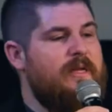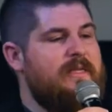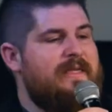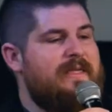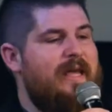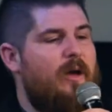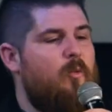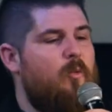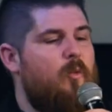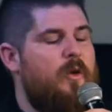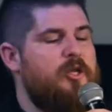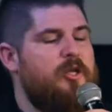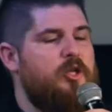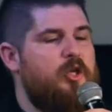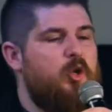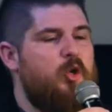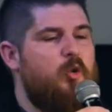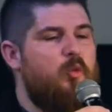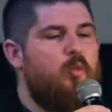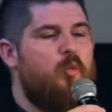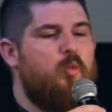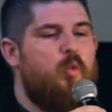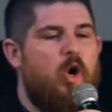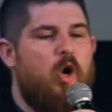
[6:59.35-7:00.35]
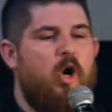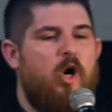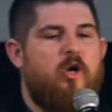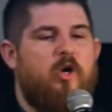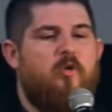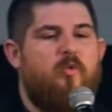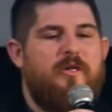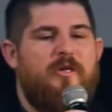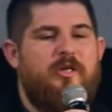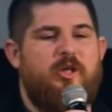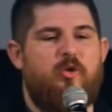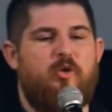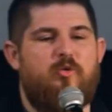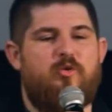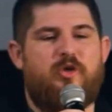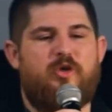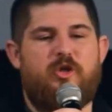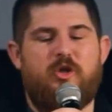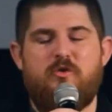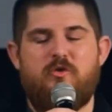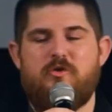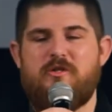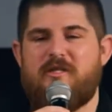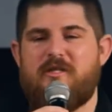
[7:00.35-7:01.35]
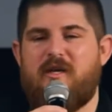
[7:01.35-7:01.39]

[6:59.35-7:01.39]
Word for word: means that when you work, when you do